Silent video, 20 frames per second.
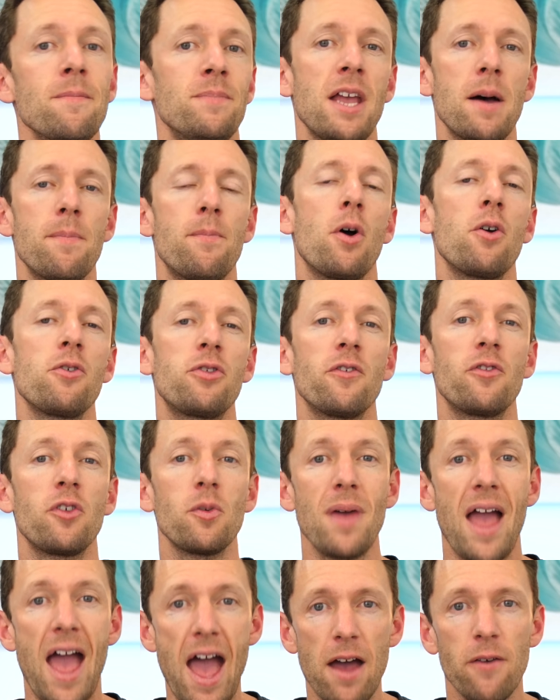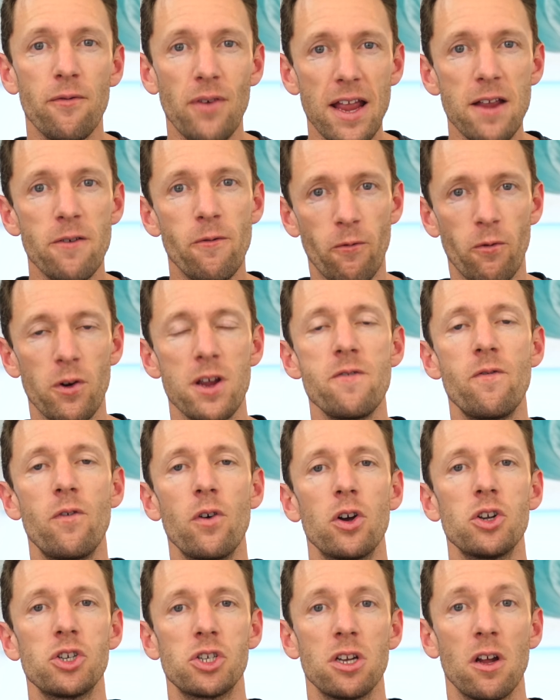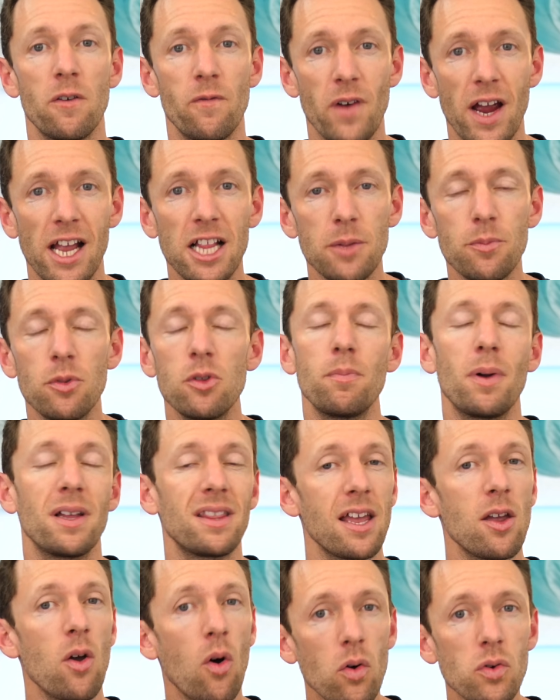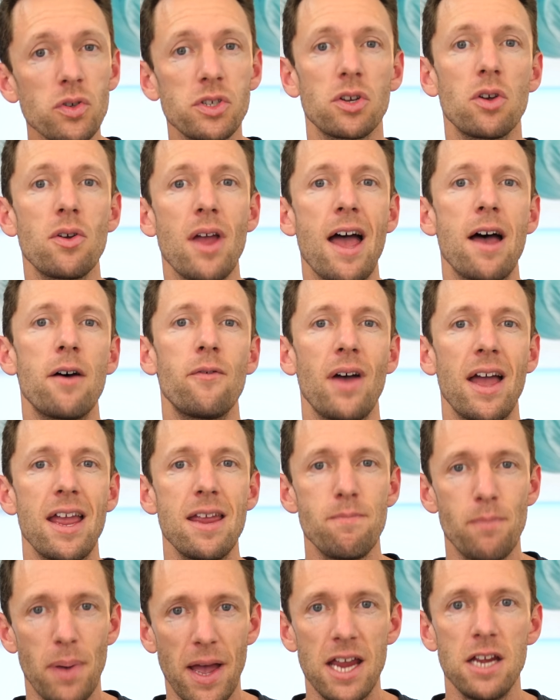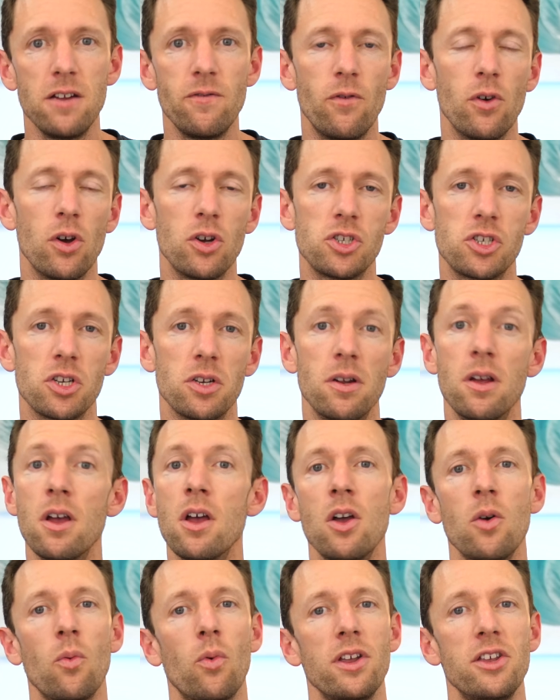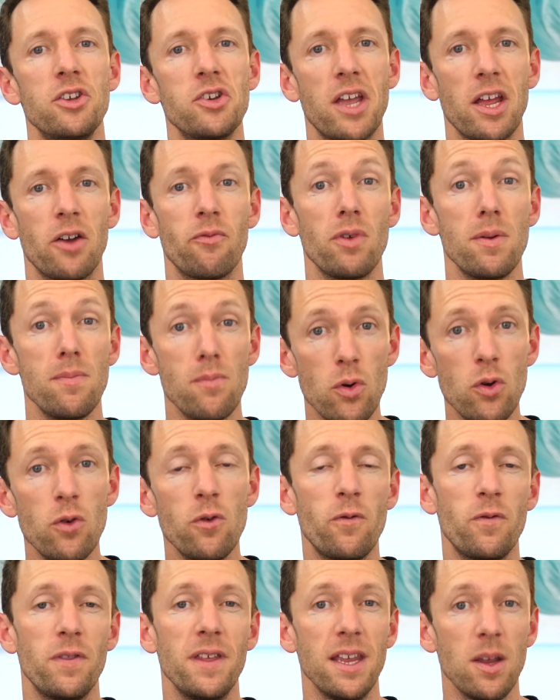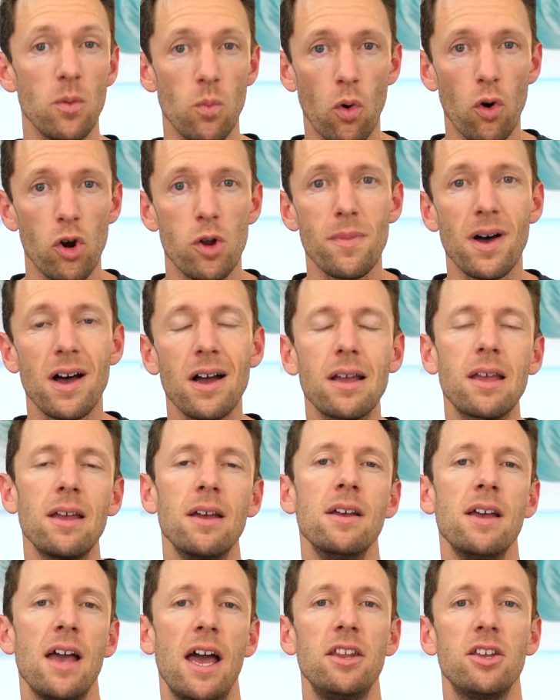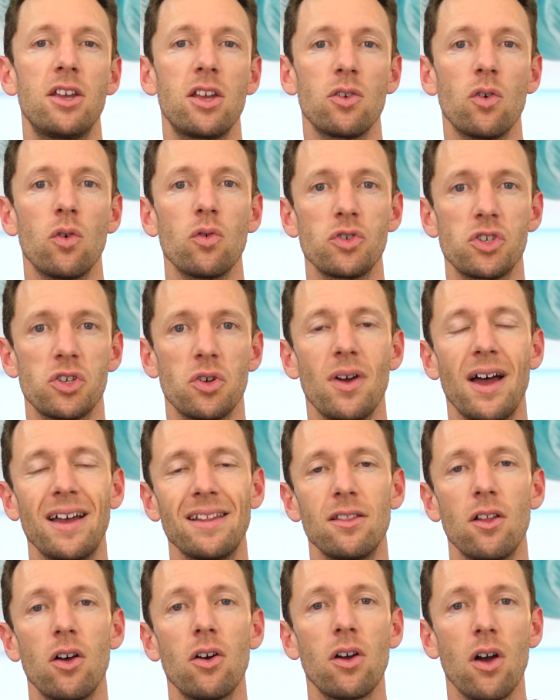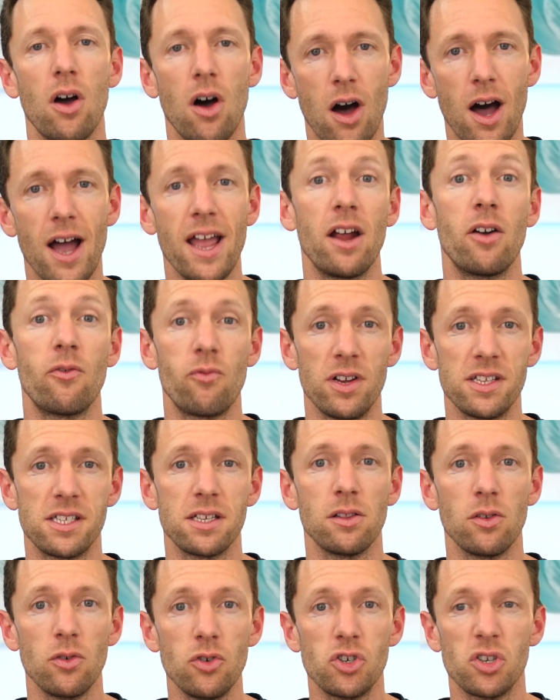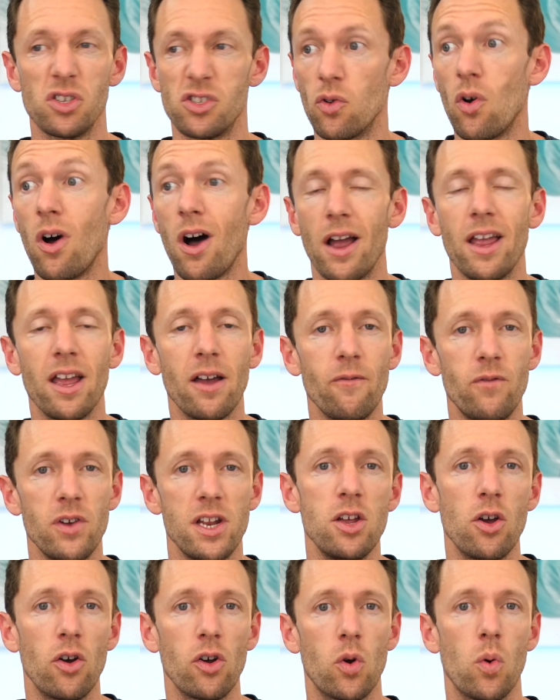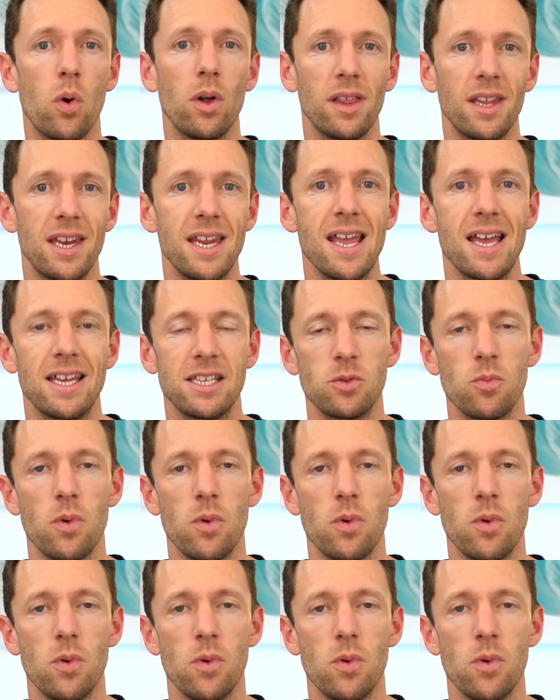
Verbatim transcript: Now, both of them have a free version available, but they also have a paid version where you can remove the watermark and you can also unlock higher resolutions or higher video quality as